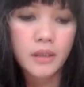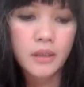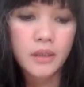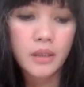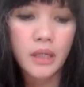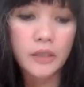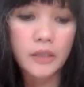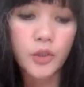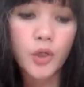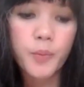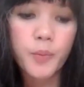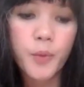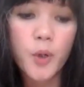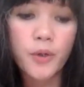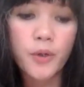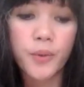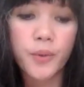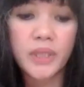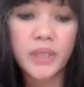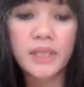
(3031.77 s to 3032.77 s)

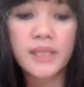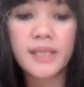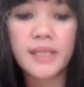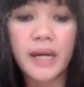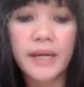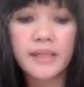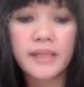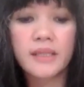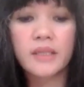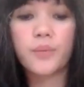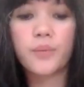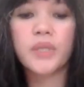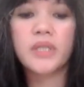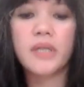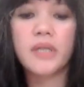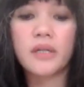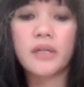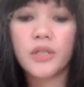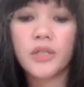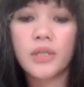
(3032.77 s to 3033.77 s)
Katopo criticized the
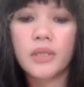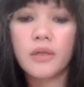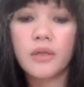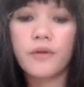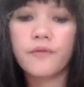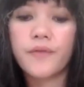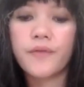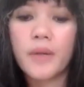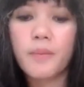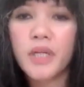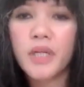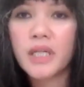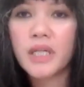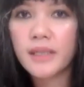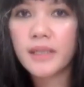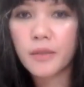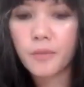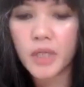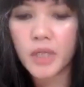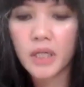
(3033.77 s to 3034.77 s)
reduction of
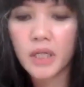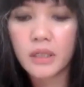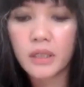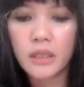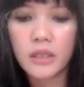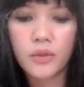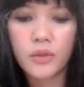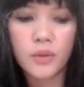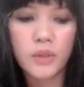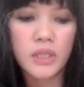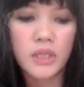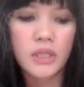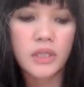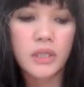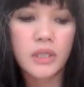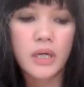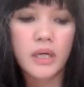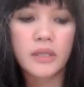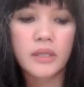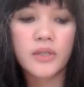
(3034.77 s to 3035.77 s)
feminism in
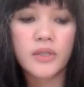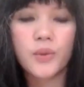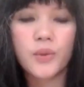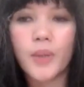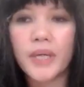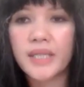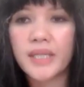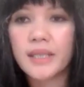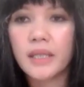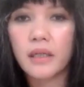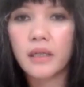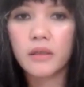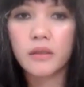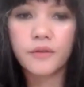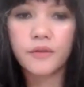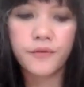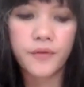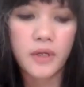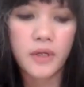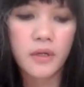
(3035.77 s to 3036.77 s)
Indonesia to a
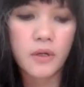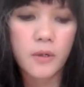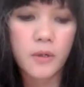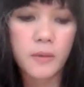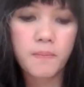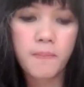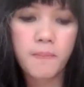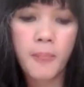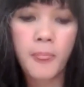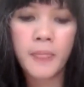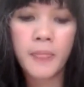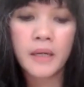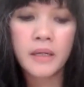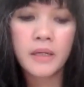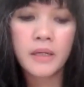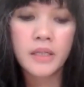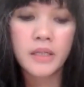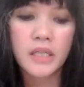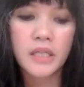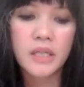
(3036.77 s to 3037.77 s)
single figure.
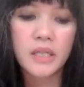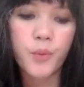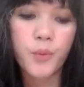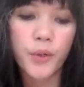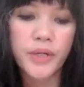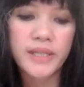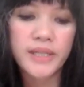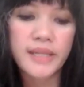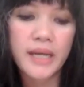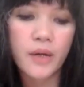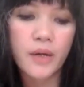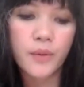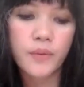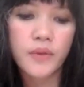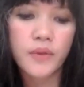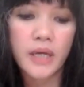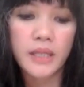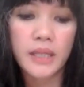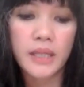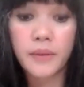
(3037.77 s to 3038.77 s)
She points
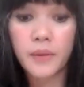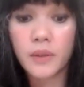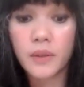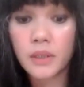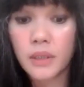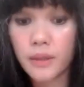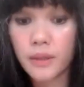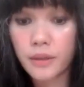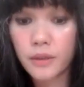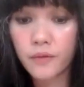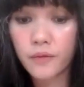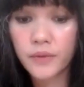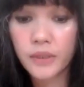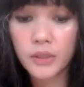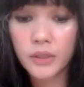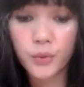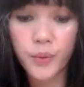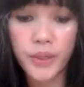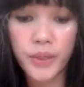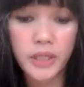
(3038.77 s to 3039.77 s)
out that at the turn of
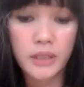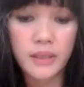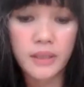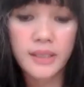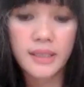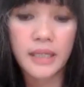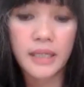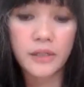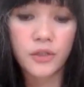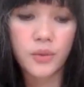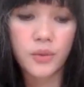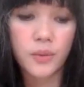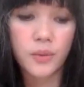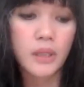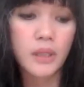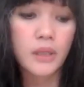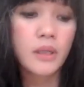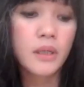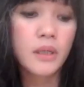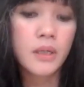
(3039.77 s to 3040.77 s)
the 20th century,